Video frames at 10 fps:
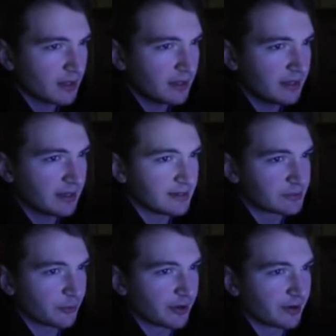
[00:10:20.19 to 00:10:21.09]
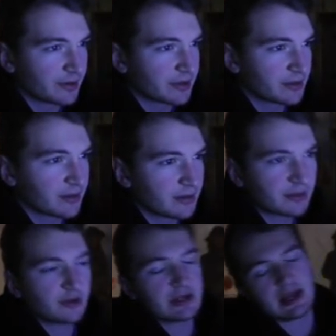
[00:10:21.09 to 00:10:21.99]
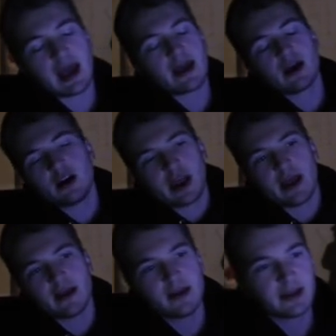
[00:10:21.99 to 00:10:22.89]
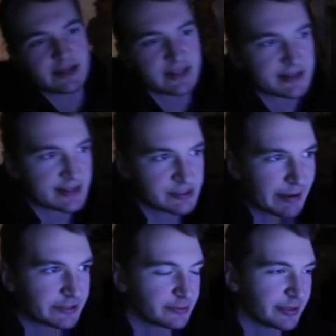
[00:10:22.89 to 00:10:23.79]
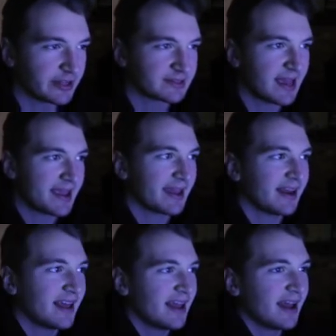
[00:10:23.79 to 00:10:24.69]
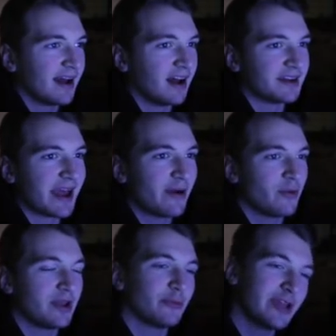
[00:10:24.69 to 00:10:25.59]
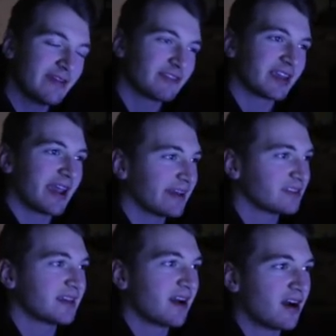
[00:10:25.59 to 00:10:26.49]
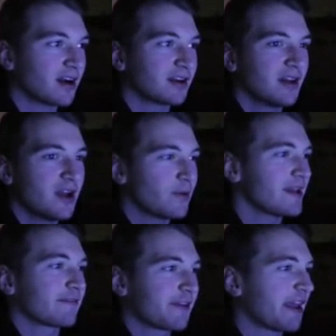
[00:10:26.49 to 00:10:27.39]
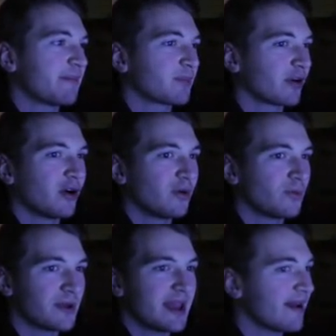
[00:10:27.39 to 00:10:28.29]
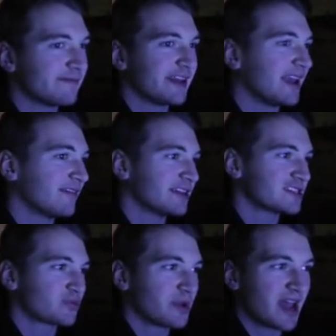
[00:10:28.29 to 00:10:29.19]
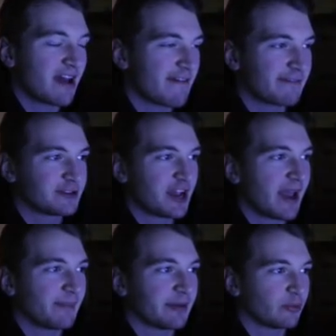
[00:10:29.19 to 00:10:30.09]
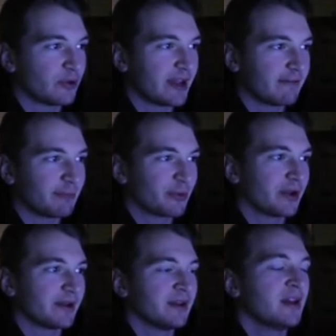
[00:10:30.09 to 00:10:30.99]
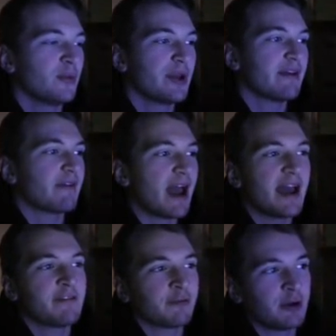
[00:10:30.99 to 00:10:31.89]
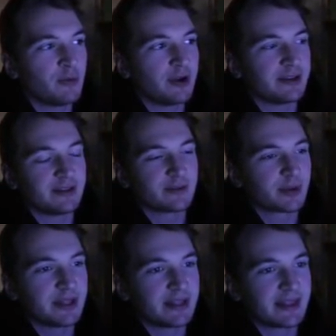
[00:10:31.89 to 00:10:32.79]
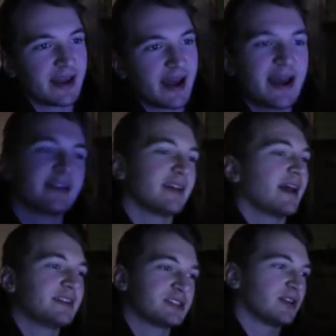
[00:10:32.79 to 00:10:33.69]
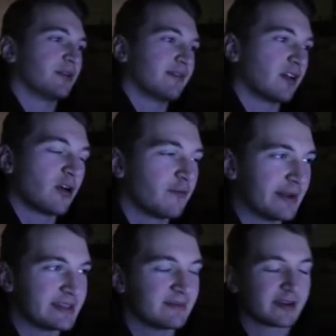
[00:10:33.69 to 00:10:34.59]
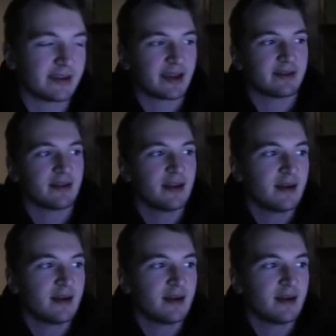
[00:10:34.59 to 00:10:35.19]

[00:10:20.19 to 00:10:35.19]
He is worth 30k. Okay, that's nothing special, but I'll take it. Uh, now we, we have the Kenley card, we have Kimbrel, we have Davis, we have Chapman, we have Britton. We have everyone really that I, I just don't even know if my team can get